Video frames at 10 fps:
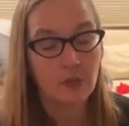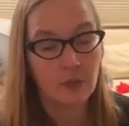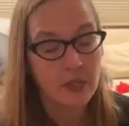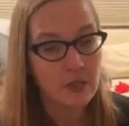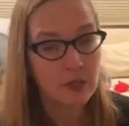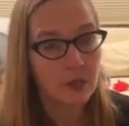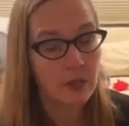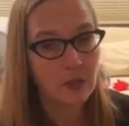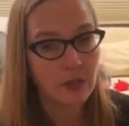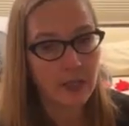The reason you
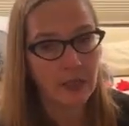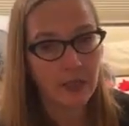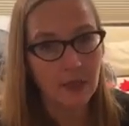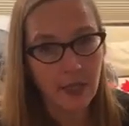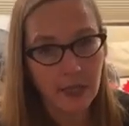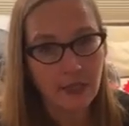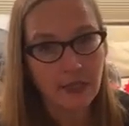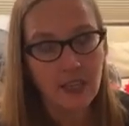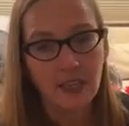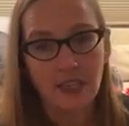want to go light, light,
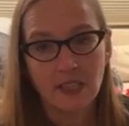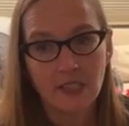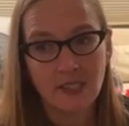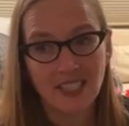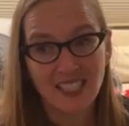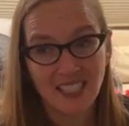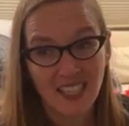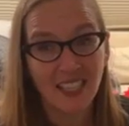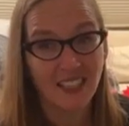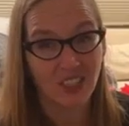light is it's
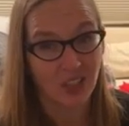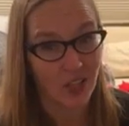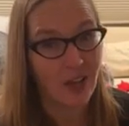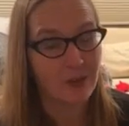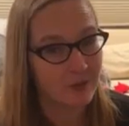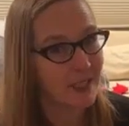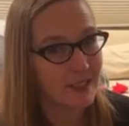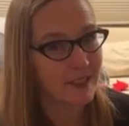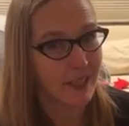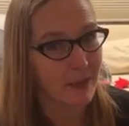taking a lot of
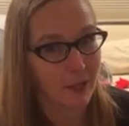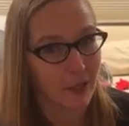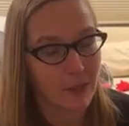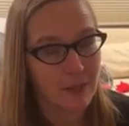flights to get there.